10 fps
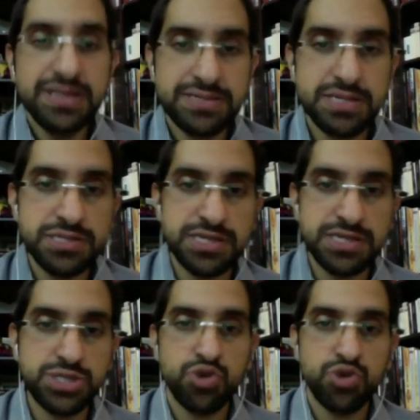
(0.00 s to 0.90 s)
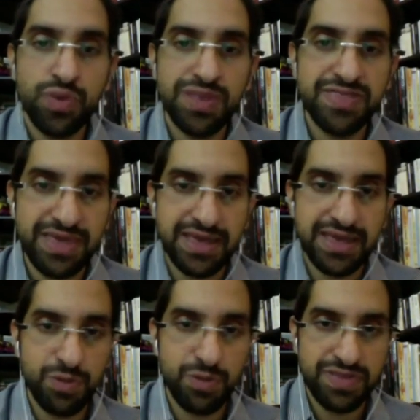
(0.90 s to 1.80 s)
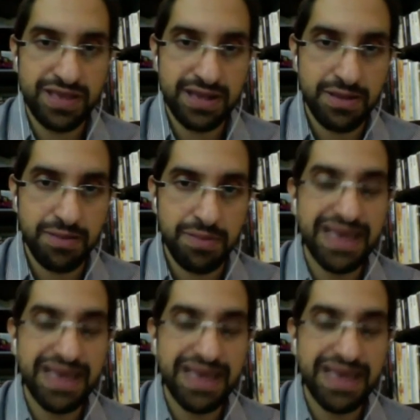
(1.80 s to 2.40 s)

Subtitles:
This is to do with the